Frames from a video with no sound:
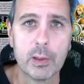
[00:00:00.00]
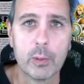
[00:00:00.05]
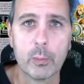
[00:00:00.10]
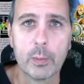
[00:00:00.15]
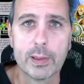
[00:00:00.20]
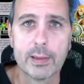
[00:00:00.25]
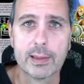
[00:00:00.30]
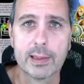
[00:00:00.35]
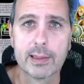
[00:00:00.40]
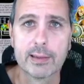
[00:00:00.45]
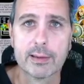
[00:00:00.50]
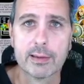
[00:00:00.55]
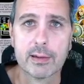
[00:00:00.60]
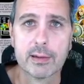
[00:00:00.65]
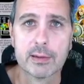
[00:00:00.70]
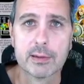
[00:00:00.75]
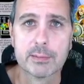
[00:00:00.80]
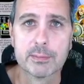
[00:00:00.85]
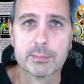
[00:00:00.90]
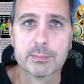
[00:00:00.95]
We think
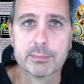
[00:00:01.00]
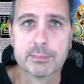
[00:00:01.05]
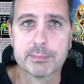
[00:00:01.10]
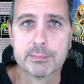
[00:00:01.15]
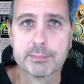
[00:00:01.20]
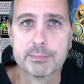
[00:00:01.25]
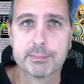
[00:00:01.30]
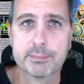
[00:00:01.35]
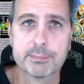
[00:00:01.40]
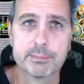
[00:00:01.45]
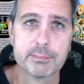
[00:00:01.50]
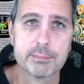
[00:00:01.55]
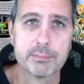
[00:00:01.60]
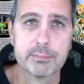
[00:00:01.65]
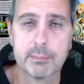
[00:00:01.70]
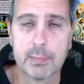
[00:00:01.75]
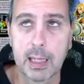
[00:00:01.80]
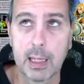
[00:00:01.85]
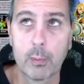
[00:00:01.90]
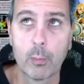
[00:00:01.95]
they're
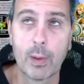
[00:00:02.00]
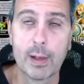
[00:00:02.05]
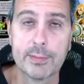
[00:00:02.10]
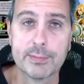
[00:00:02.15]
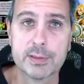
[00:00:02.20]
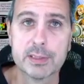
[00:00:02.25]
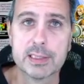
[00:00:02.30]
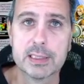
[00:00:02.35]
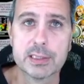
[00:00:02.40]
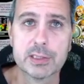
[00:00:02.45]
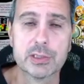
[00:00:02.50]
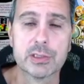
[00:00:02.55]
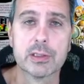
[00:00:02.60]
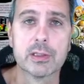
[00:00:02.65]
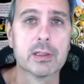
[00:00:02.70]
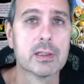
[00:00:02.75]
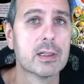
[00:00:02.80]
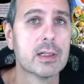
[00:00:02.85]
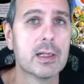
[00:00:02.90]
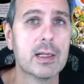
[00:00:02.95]
my wife's
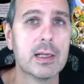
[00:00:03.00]
sister,